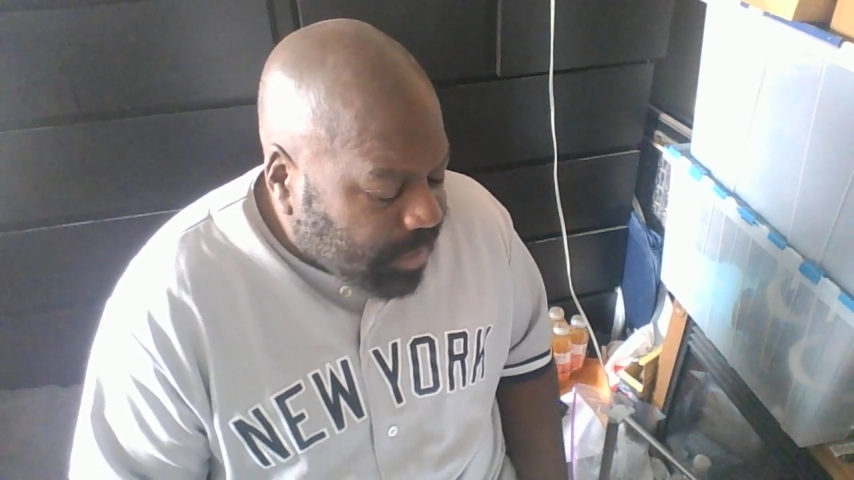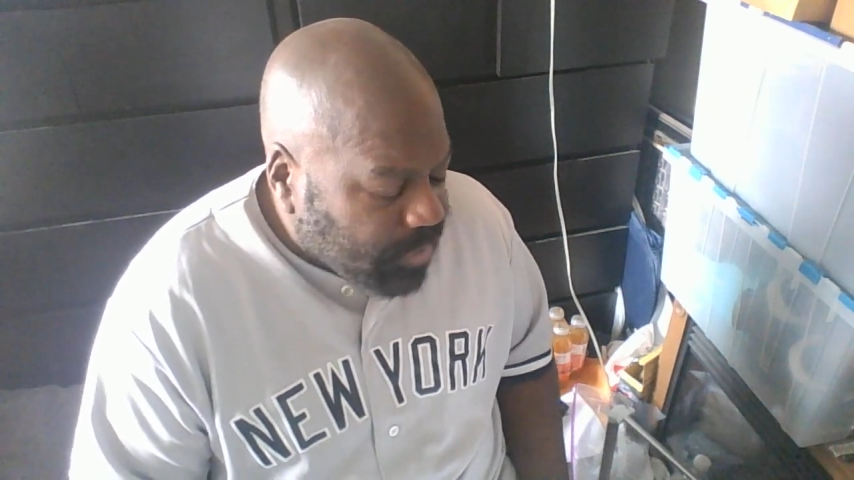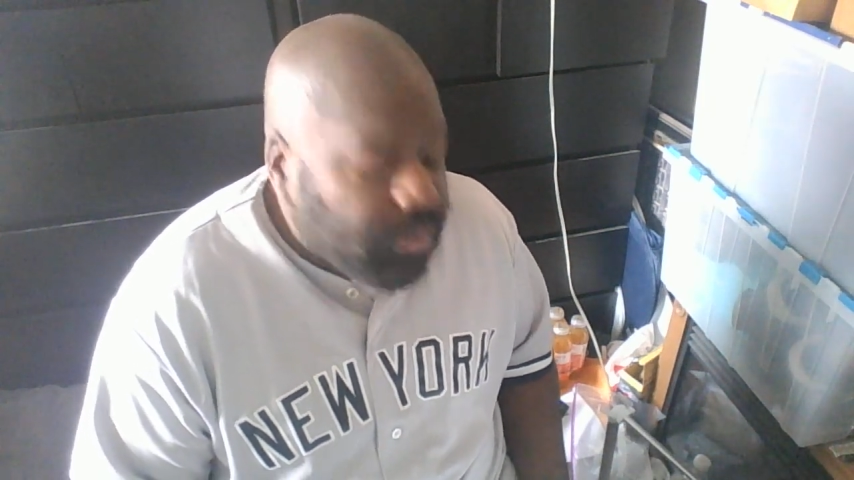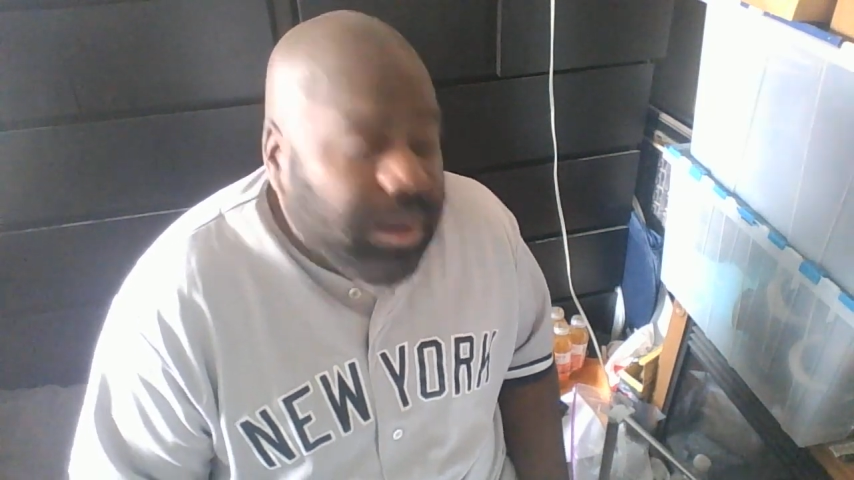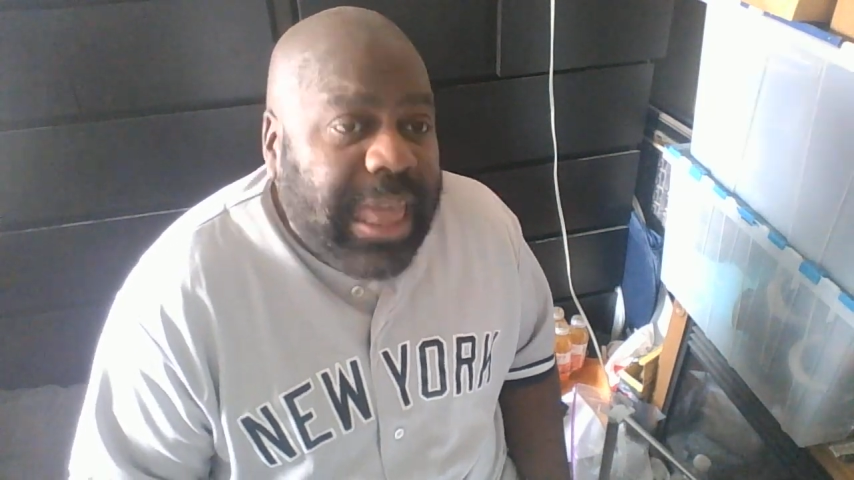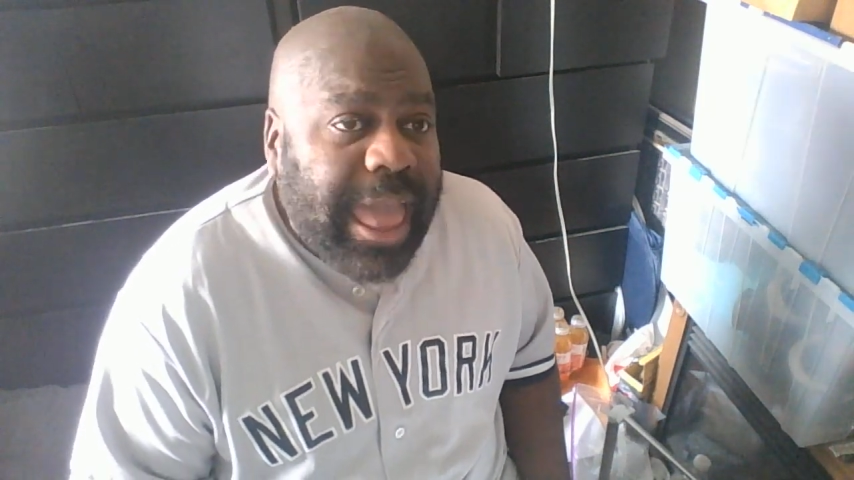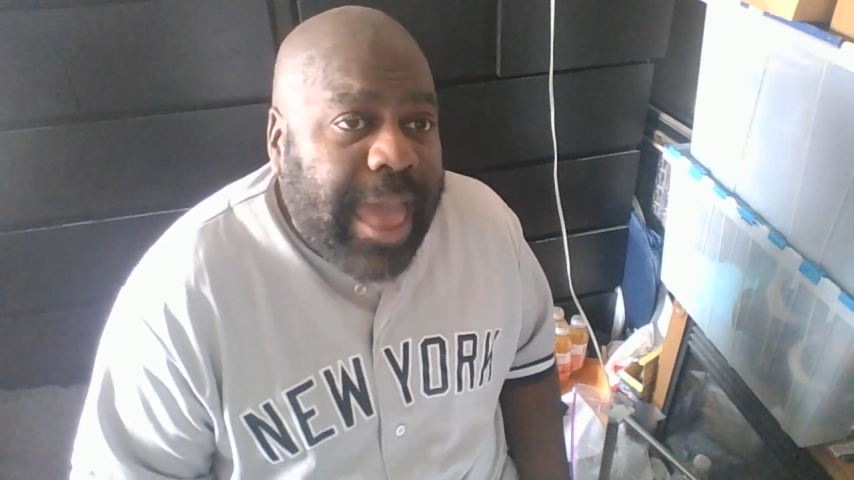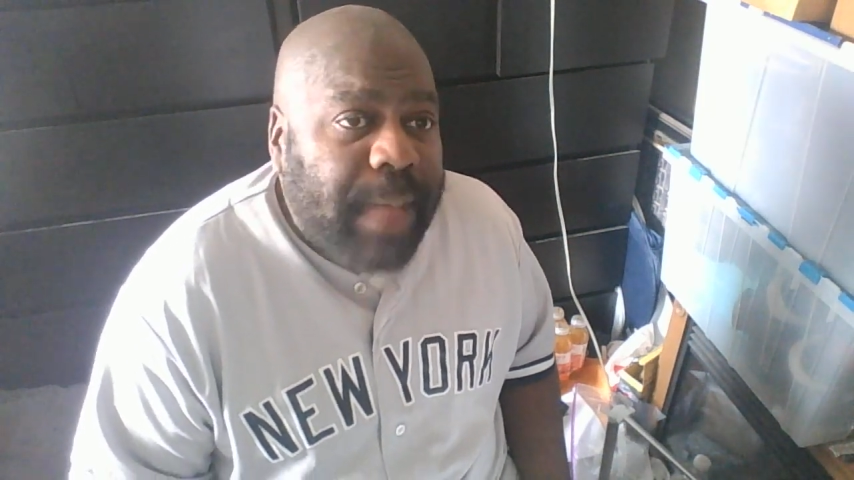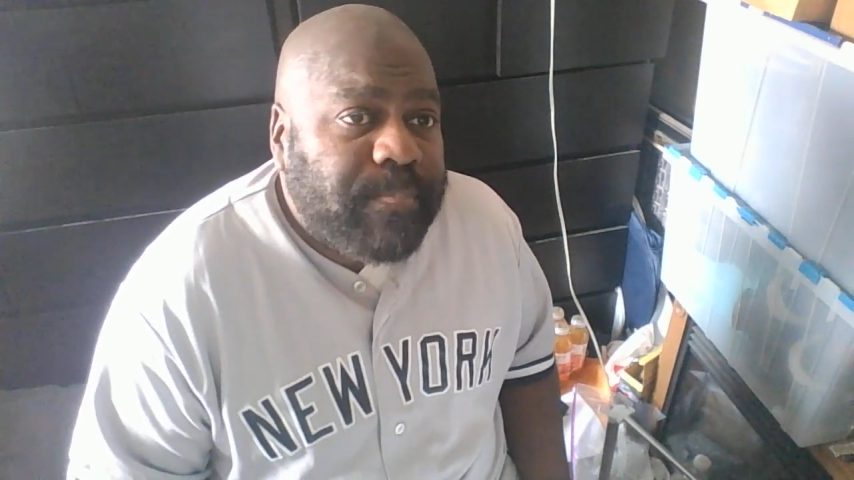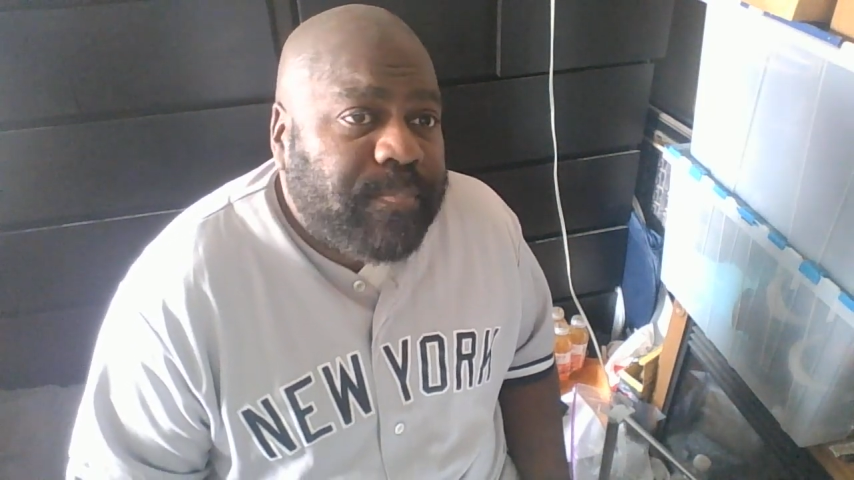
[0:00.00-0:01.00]
To
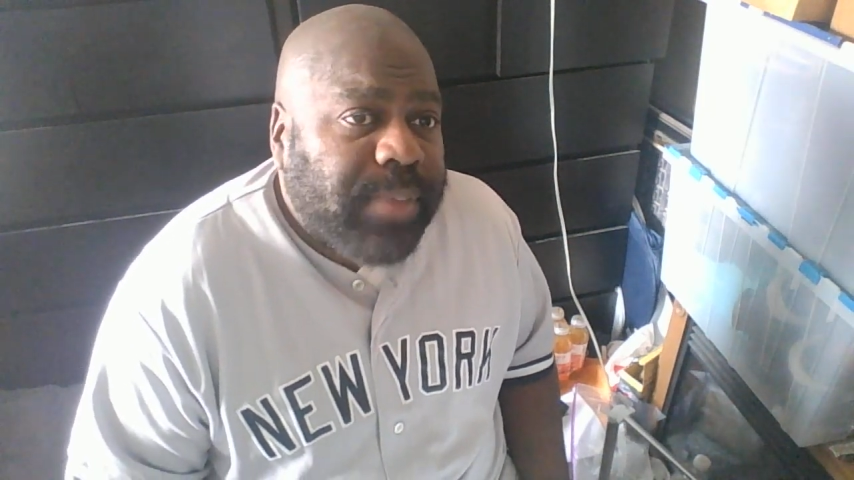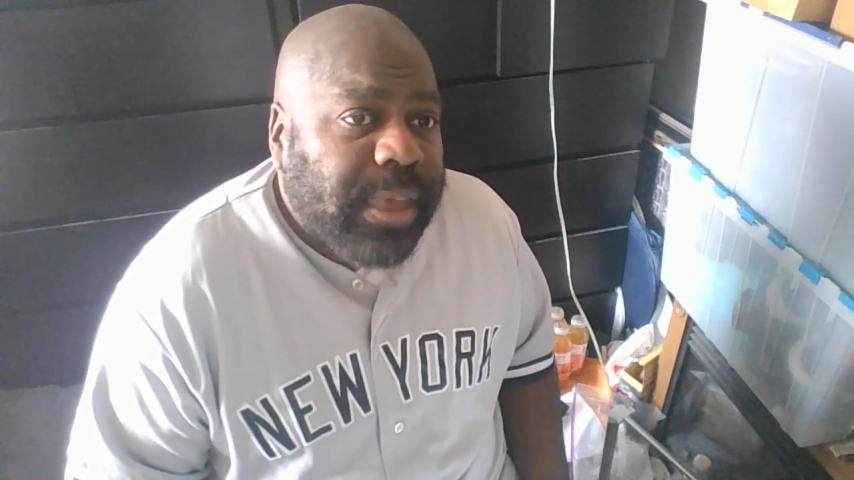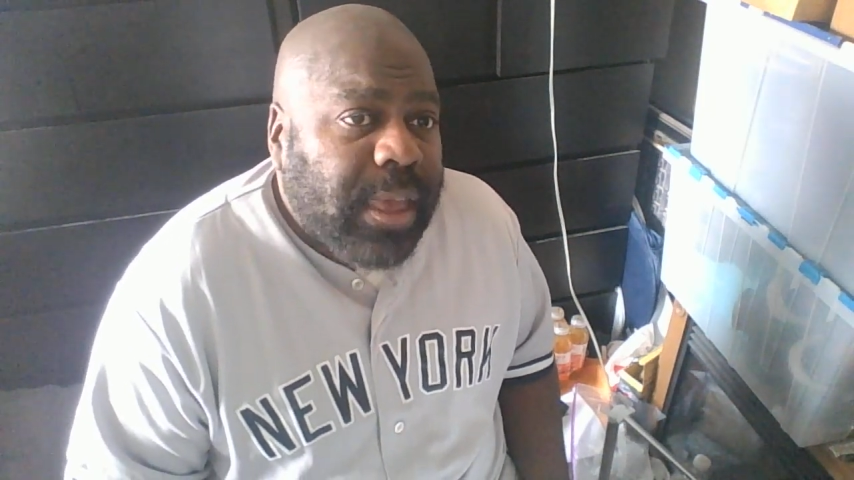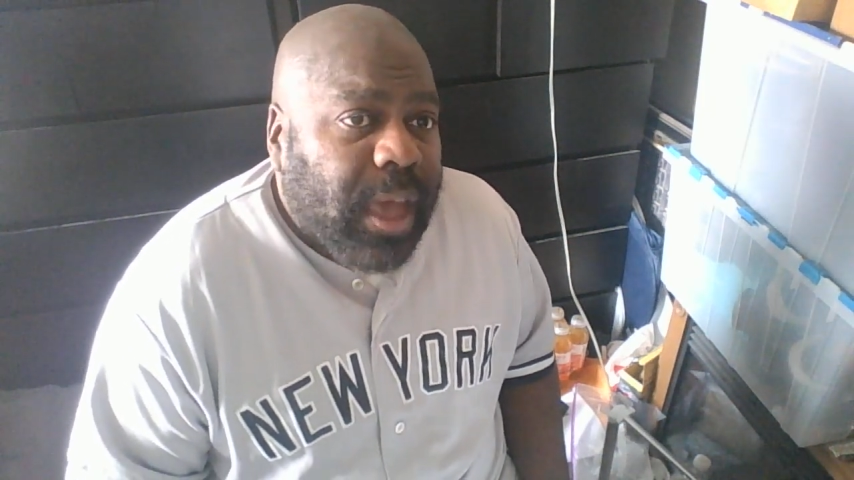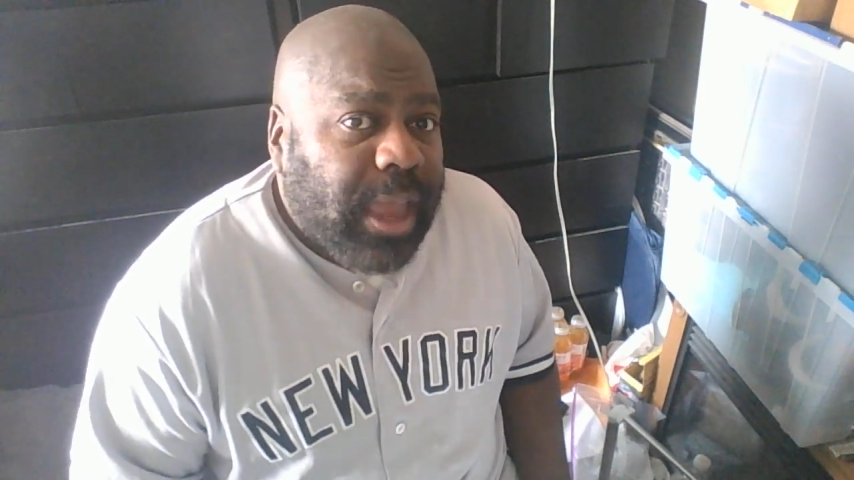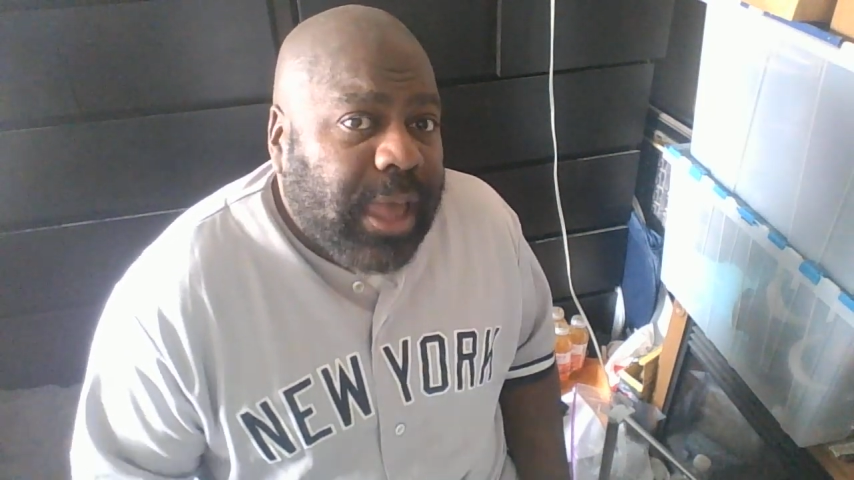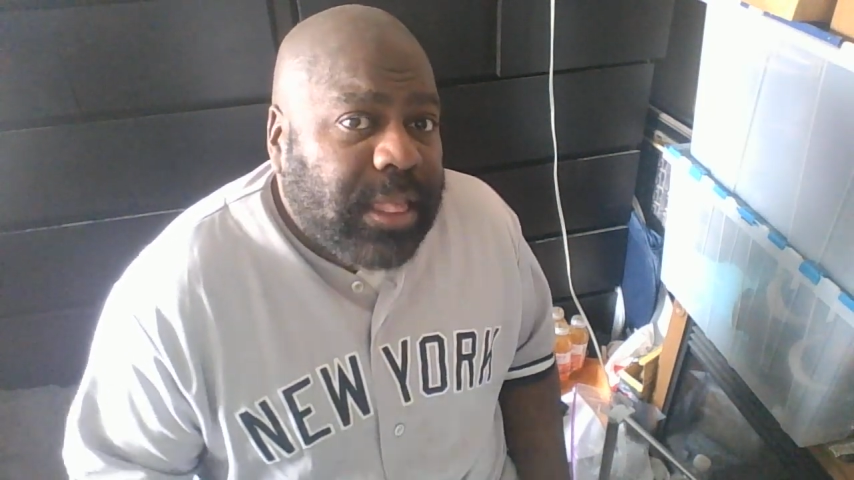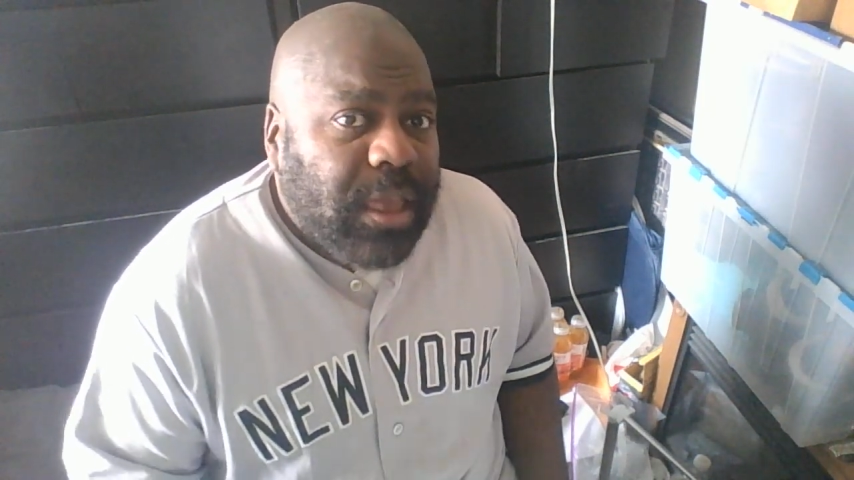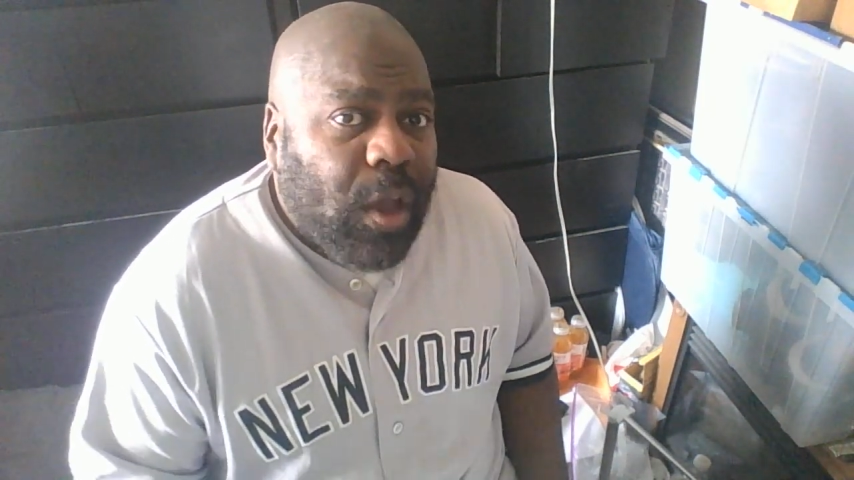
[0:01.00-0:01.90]
recap, I like the